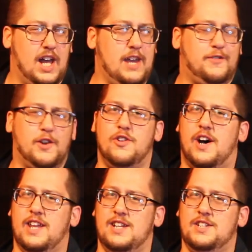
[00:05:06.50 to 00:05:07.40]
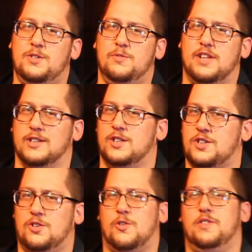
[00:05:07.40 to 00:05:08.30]
If you're not into the
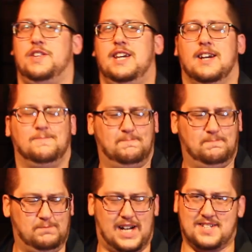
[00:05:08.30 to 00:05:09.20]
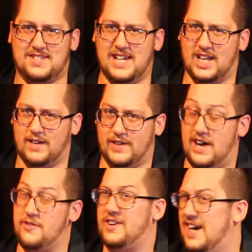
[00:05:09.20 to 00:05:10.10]
look or the aesthetic of
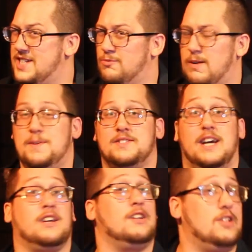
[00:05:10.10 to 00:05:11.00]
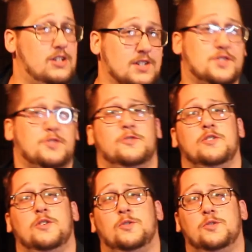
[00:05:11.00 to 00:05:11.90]
other kinds of weapons like a
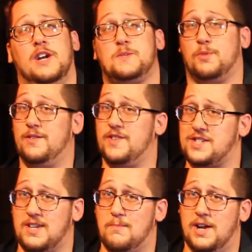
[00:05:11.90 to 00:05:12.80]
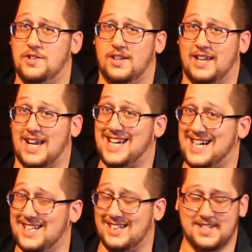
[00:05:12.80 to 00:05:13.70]
longsword or, as previously mentioned, like a
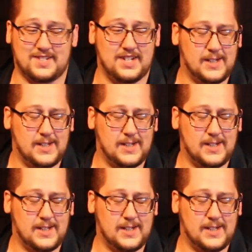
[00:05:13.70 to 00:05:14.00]
cutlass,